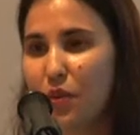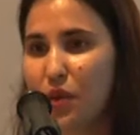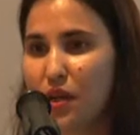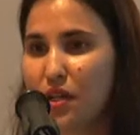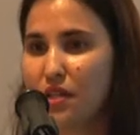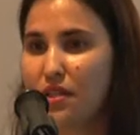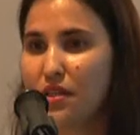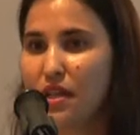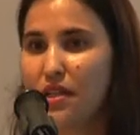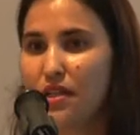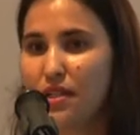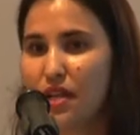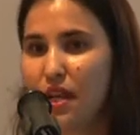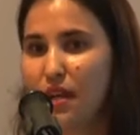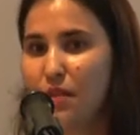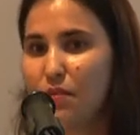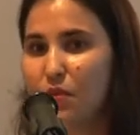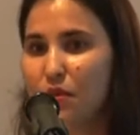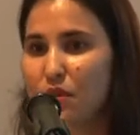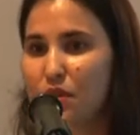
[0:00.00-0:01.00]
worked in that
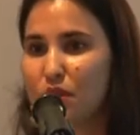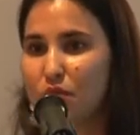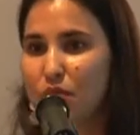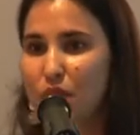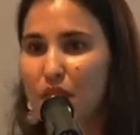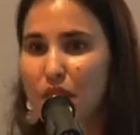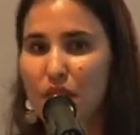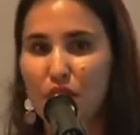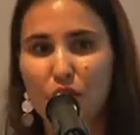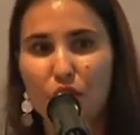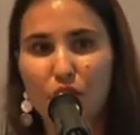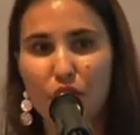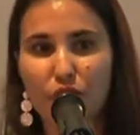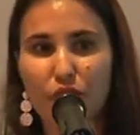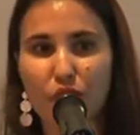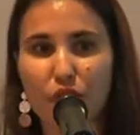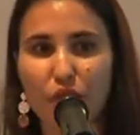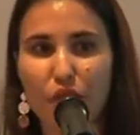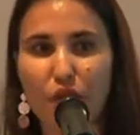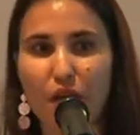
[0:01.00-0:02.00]
team was really
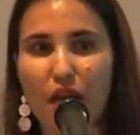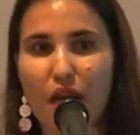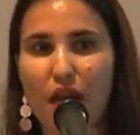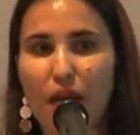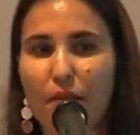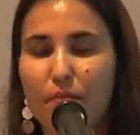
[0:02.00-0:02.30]
useful.